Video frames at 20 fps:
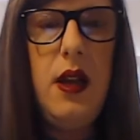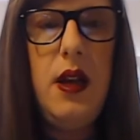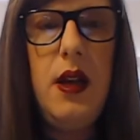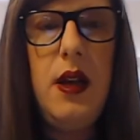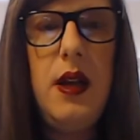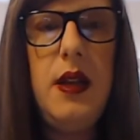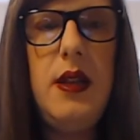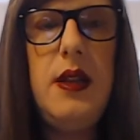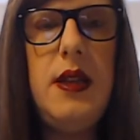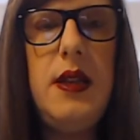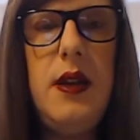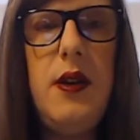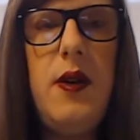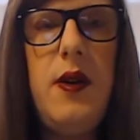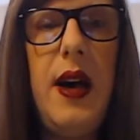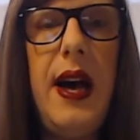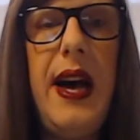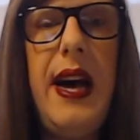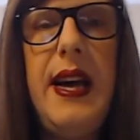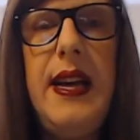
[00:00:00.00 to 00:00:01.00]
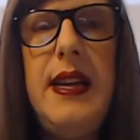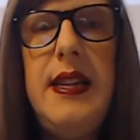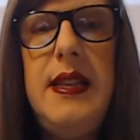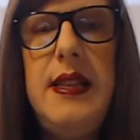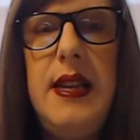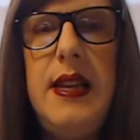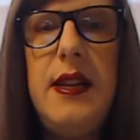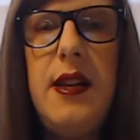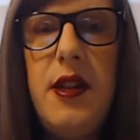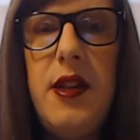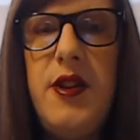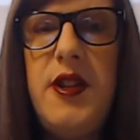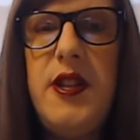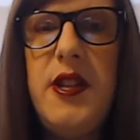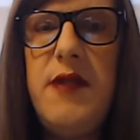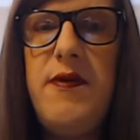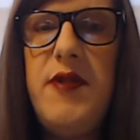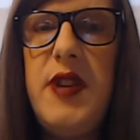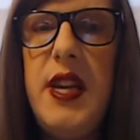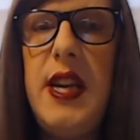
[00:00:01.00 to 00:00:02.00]
And so as technologies
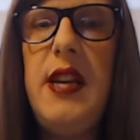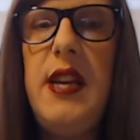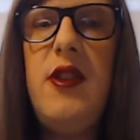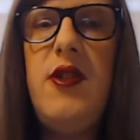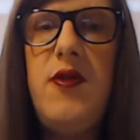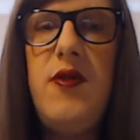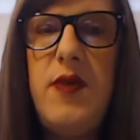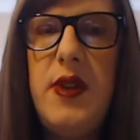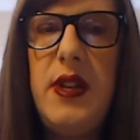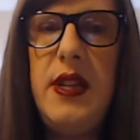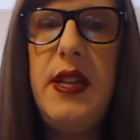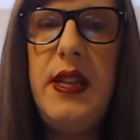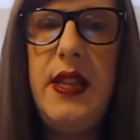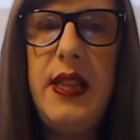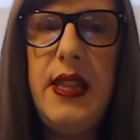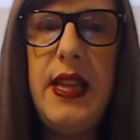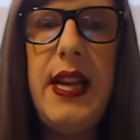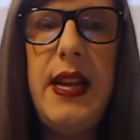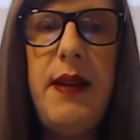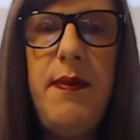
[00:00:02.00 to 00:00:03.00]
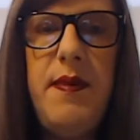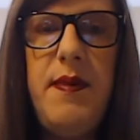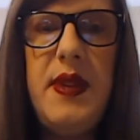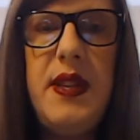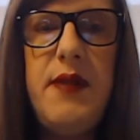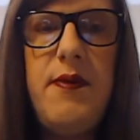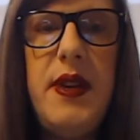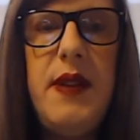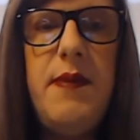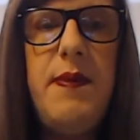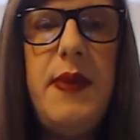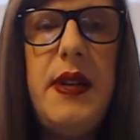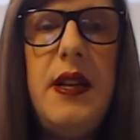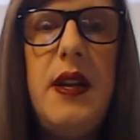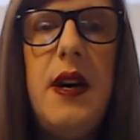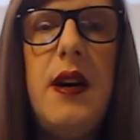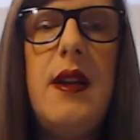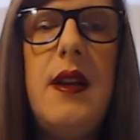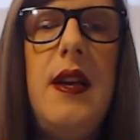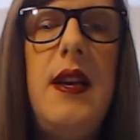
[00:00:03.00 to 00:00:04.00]
have changed, one of the things we've been
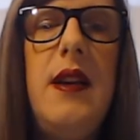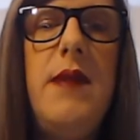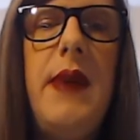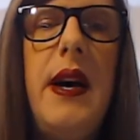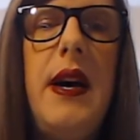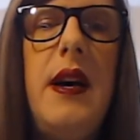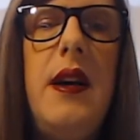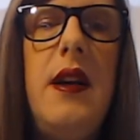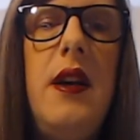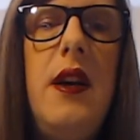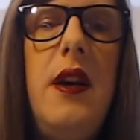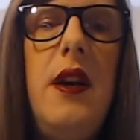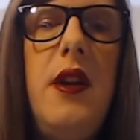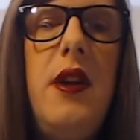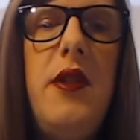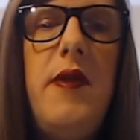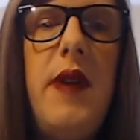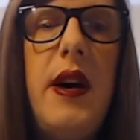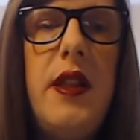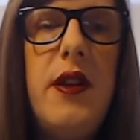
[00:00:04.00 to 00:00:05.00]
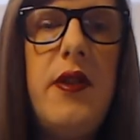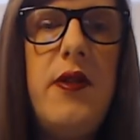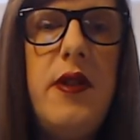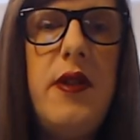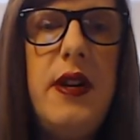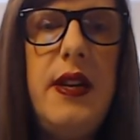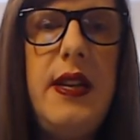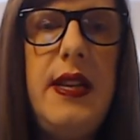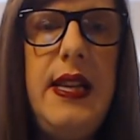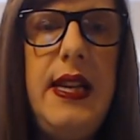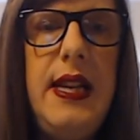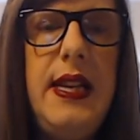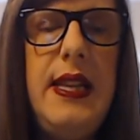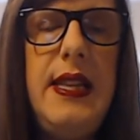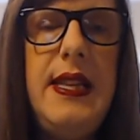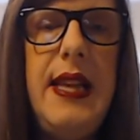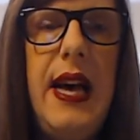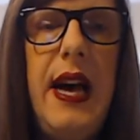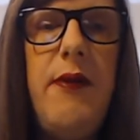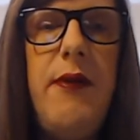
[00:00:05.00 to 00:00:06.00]
talking about throughout the course is
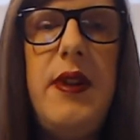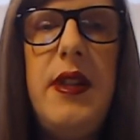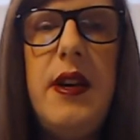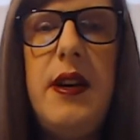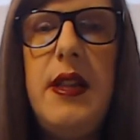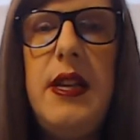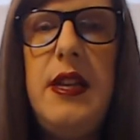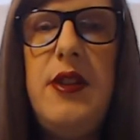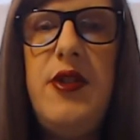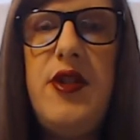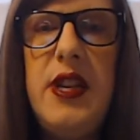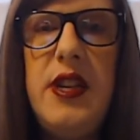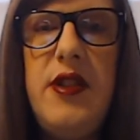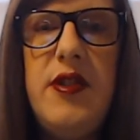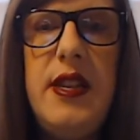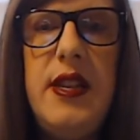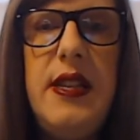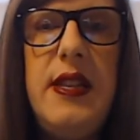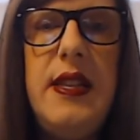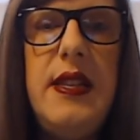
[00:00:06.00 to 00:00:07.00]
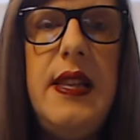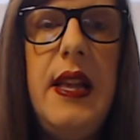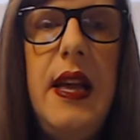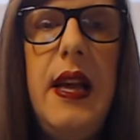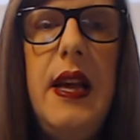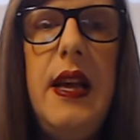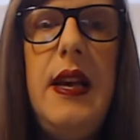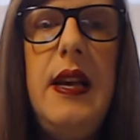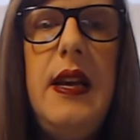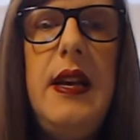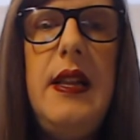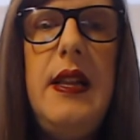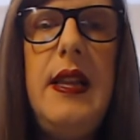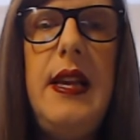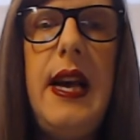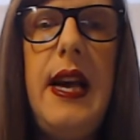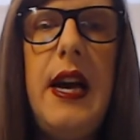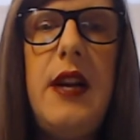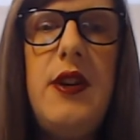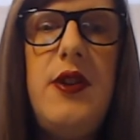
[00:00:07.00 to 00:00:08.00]
that with all these changes, the
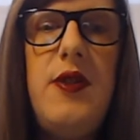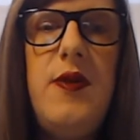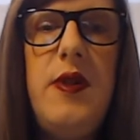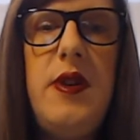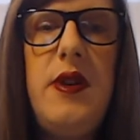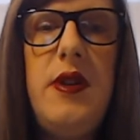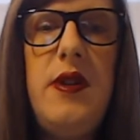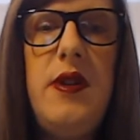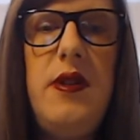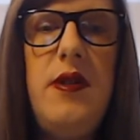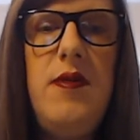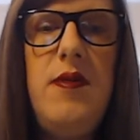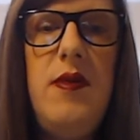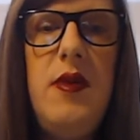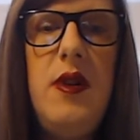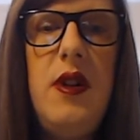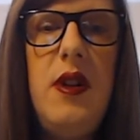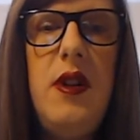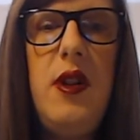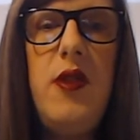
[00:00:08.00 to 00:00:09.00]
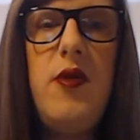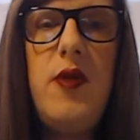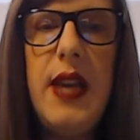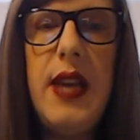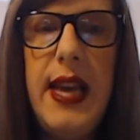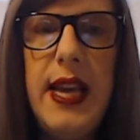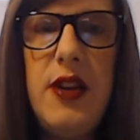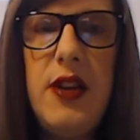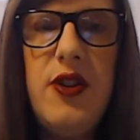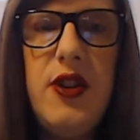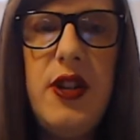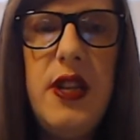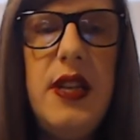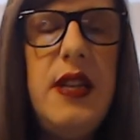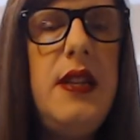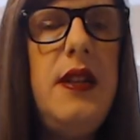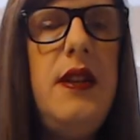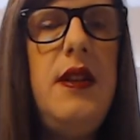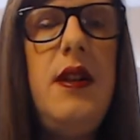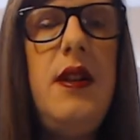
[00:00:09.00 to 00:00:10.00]
actual
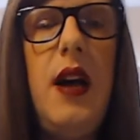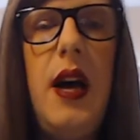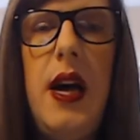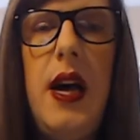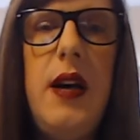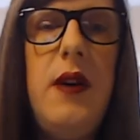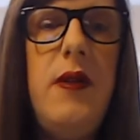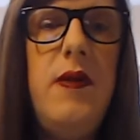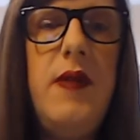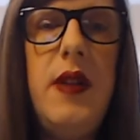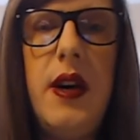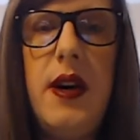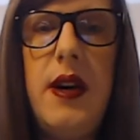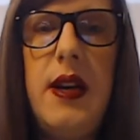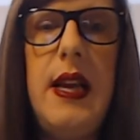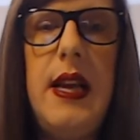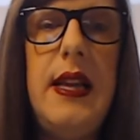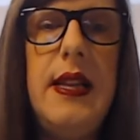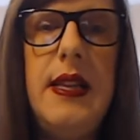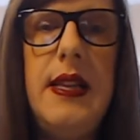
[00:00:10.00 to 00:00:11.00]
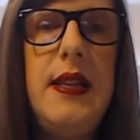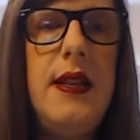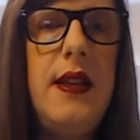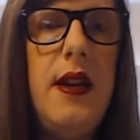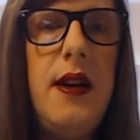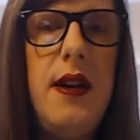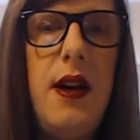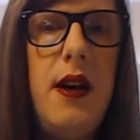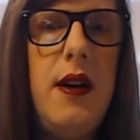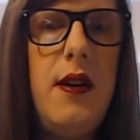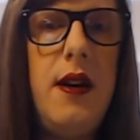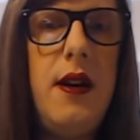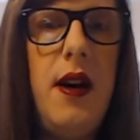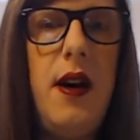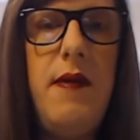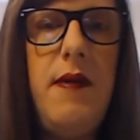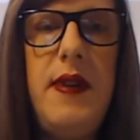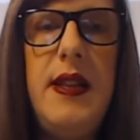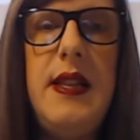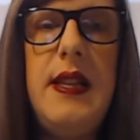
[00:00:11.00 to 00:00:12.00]
location of the audience has
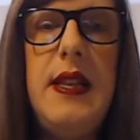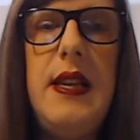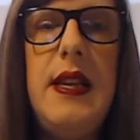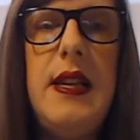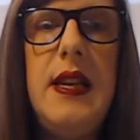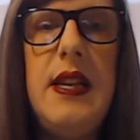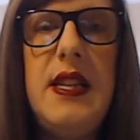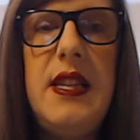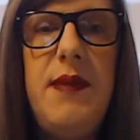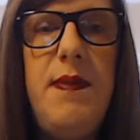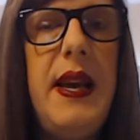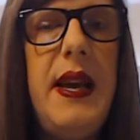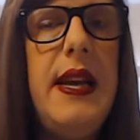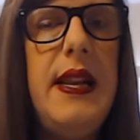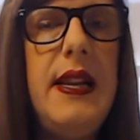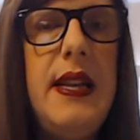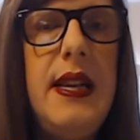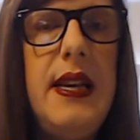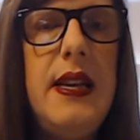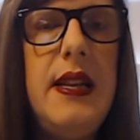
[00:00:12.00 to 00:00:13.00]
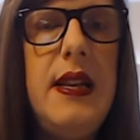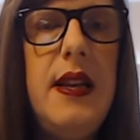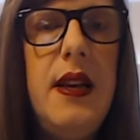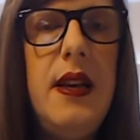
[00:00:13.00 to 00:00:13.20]
obviously expanded.